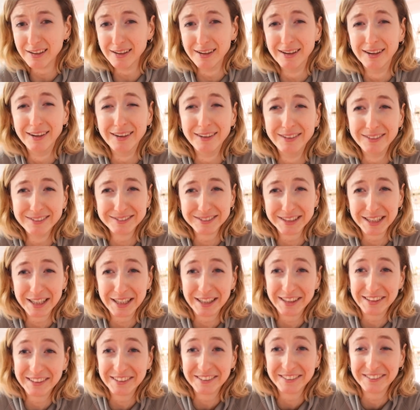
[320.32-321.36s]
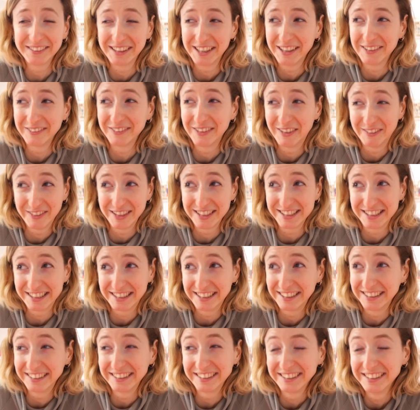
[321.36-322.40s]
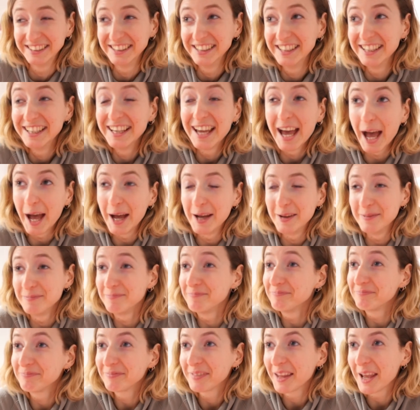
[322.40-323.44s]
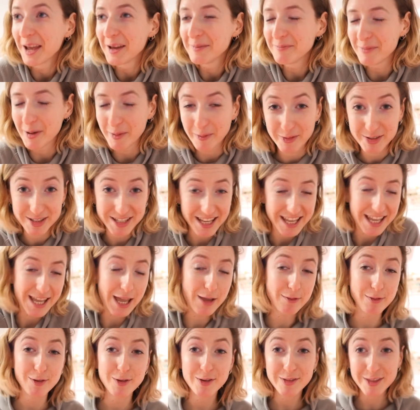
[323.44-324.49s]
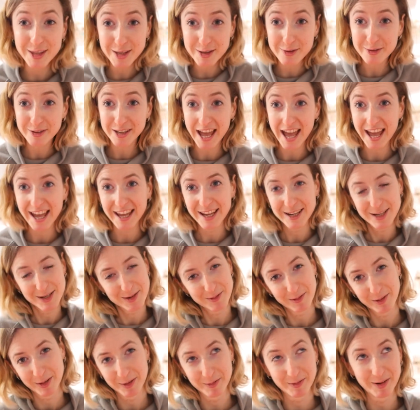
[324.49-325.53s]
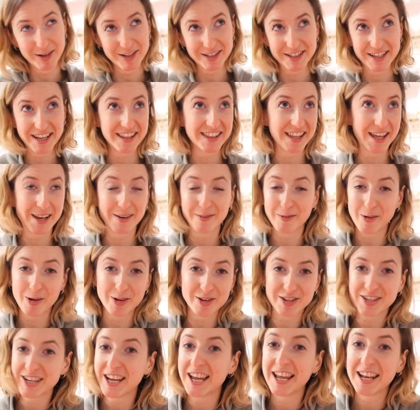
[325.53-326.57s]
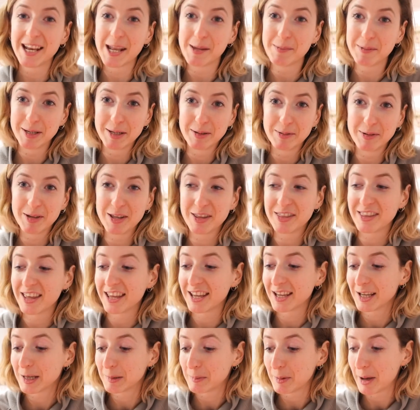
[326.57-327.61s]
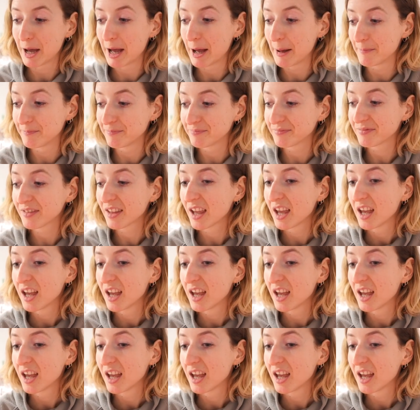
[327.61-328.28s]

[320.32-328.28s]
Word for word: oh no, like what have I done? Um, but we'll see. If you're in the UK and you want to watch it, then watch it and let me know what you think. But um,